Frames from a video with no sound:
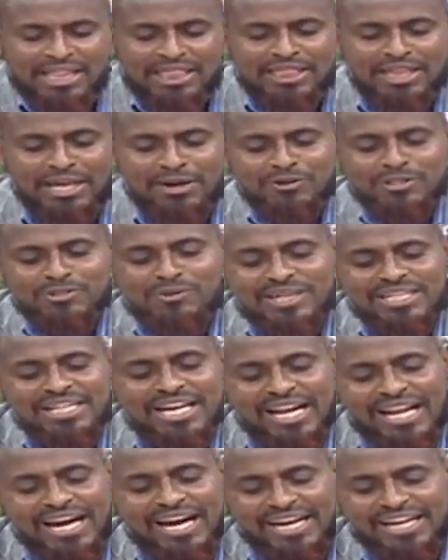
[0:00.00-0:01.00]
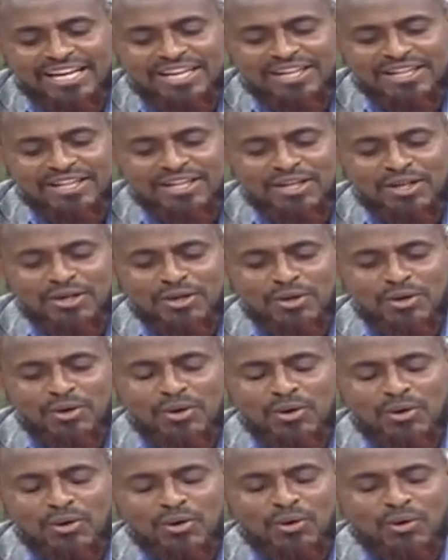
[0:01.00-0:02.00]
there was one clerk.
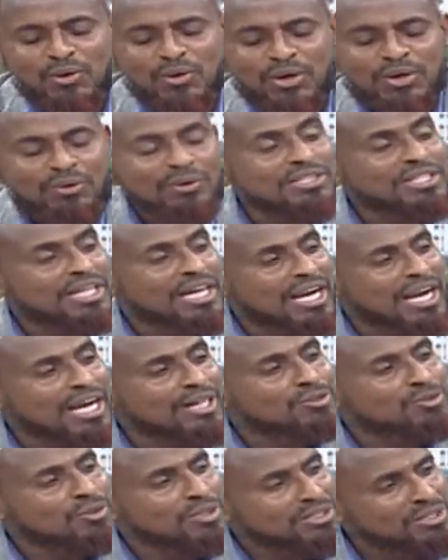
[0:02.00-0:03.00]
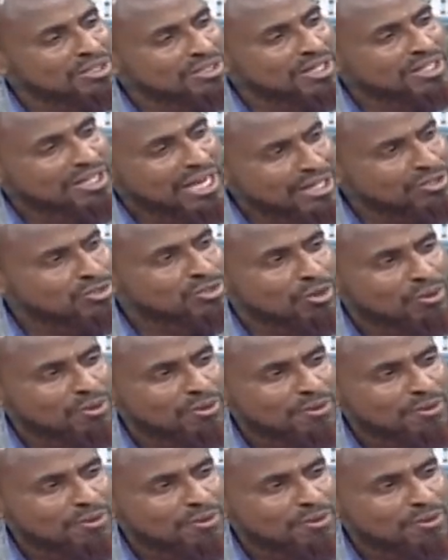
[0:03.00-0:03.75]
He was the clerk to a council,